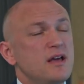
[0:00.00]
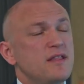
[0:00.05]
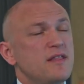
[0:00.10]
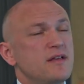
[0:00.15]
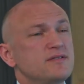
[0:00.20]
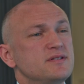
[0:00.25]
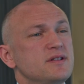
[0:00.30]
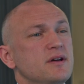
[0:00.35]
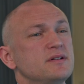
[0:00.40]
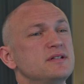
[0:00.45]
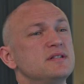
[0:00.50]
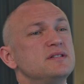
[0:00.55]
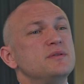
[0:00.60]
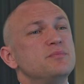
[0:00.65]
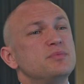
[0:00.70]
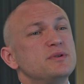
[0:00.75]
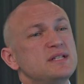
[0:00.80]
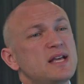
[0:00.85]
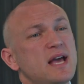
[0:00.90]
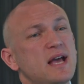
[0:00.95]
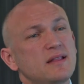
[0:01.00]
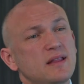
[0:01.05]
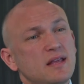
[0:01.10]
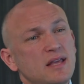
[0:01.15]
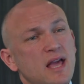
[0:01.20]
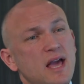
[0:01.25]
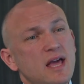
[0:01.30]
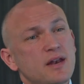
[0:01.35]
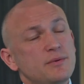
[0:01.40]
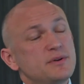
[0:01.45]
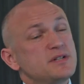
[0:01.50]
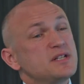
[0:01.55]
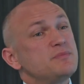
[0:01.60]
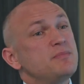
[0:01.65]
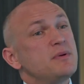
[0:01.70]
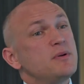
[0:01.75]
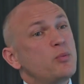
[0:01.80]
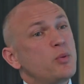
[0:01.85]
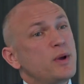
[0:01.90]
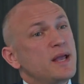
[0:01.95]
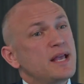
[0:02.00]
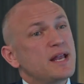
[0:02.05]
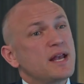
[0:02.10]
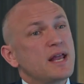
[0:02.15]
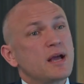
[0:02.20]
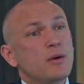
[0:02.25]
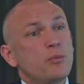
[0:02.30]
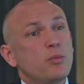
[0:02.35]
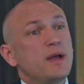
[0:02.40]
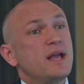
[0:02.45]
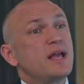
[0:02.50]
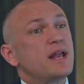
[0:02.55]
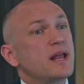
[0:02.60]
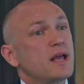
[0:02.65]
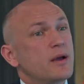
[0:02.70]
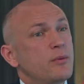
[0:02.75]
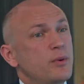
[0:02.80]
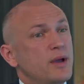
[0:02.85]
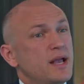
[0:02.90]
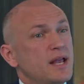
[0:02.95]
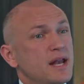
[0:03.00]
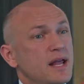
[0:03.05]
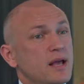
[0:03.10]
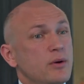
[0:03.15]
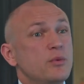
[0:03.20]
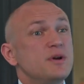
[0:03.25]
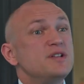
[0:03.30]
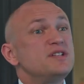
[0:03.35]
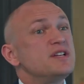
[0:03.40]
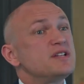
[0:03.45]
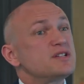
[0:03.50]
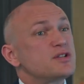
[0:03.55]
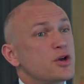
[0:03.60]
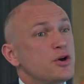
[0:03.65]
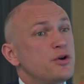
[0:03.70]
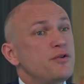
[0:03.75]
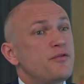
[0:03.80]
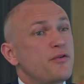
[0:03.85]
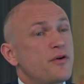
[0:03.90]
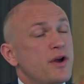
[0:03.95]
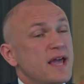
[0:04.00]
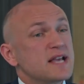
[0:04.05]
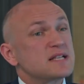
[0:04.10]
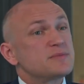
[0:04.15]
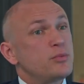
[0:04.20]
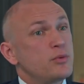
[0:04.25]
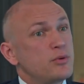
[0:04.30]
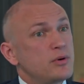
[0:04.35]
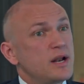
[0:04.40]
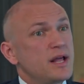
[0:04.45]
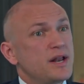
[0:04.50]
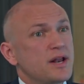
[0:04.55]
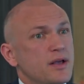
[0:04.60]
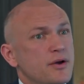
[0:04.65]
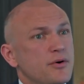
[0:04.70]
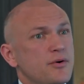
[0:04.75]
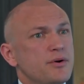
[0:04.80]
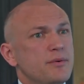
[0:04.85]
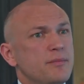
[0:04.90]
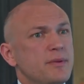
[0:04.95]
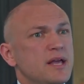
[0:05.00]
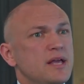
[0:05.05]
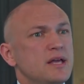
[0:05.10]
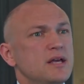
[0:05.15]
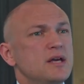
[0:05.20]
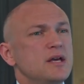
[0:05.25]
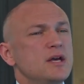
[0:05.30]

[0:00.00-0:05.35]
They've started to protect the yen, which has been weakening and weakening and weakening, which is good for an export-led economy.